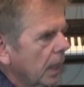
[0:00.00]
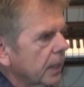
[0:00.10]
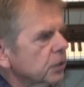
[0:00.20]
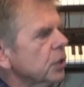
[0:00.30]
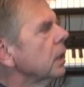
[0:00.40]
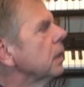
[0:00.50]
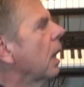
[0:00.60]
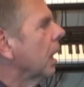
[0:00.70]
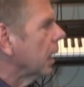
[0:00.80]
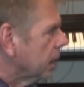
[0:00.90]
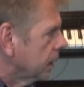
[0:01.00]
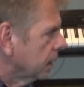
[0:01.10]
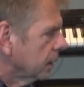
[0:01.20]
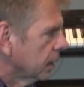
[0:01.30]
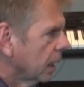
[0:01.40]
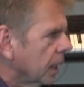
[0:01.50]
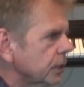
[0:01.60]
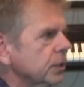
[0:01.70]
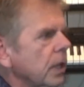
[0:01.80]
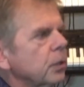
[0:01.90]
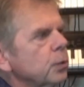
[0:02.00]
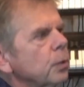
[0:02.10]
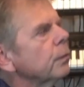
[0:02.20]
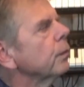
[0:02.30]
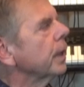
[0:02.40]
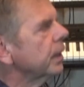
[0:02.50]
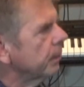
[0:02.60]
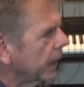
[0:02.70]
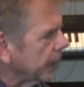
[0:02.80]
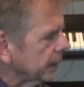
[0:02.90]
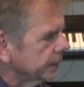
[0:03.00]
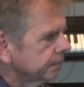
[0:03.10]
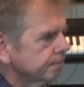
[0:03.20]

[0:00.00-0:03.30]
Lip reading: And as a lark, I said to a friend of mine,